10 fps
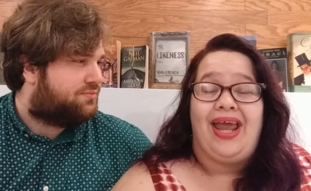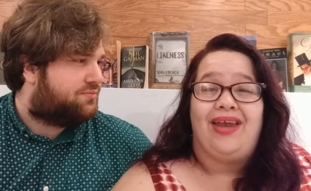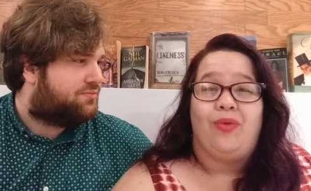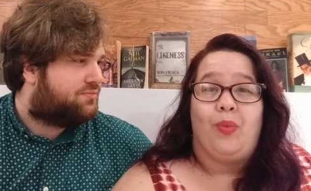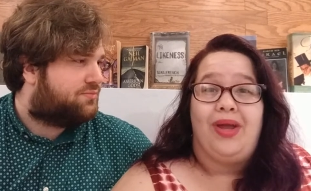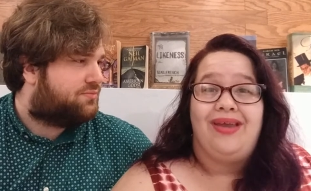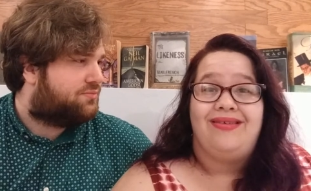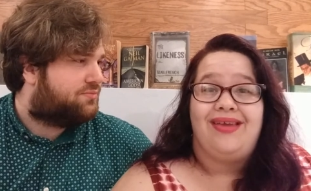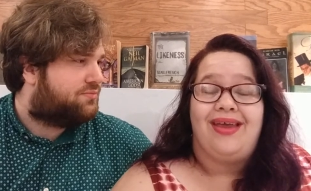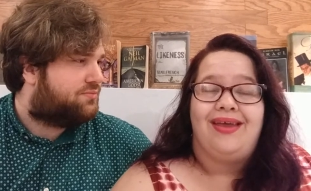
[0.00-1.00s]
Speaker 1: and
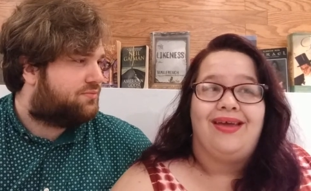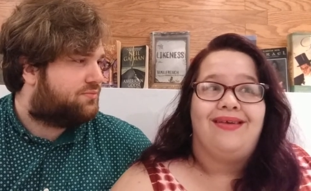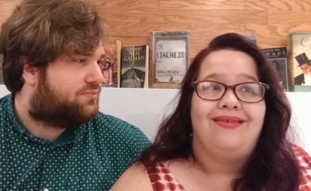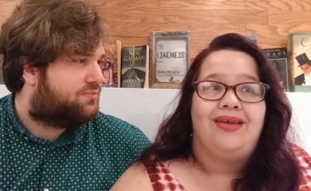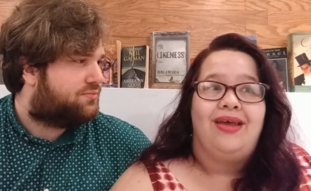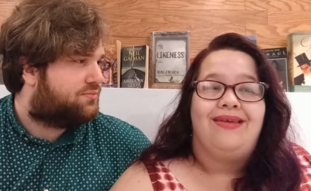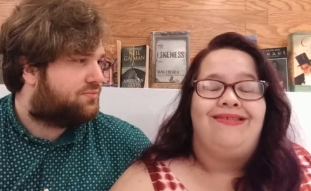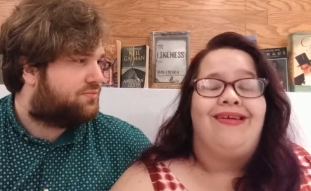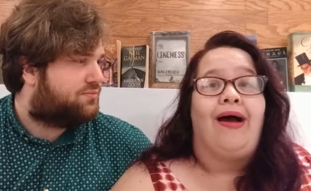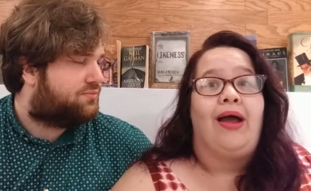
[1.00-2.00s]
wit and
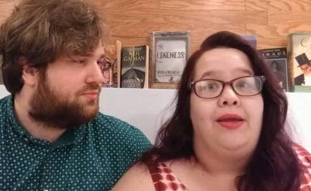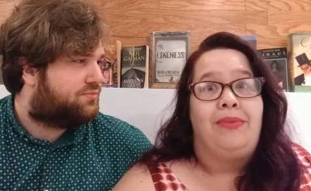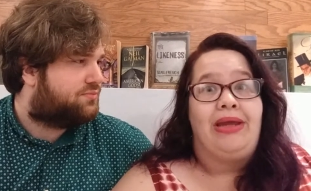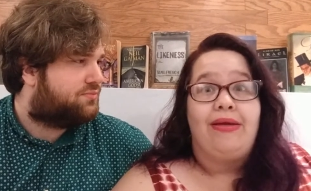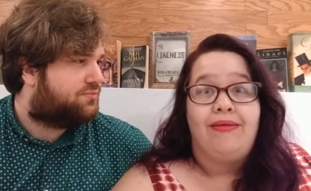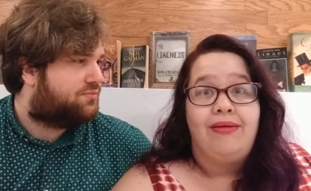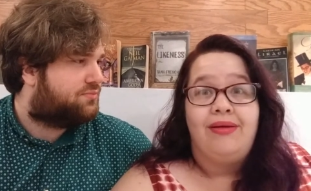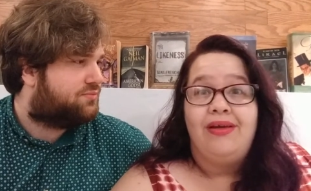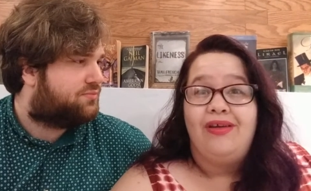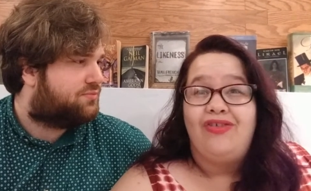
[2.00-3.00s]
timing.
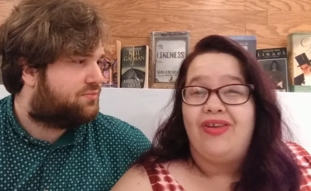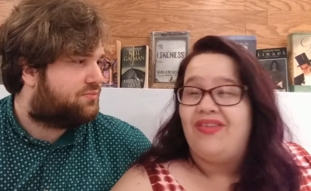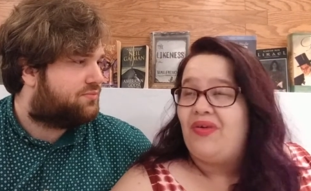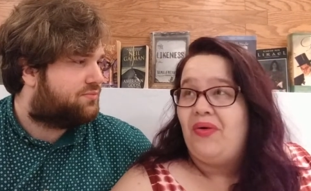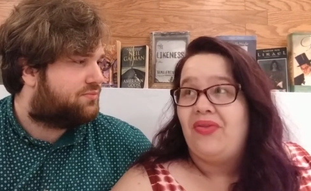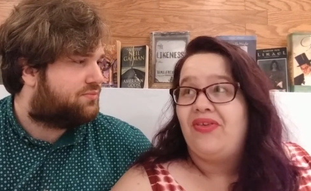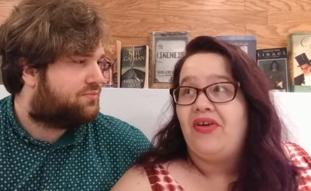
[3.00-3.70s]
She has all the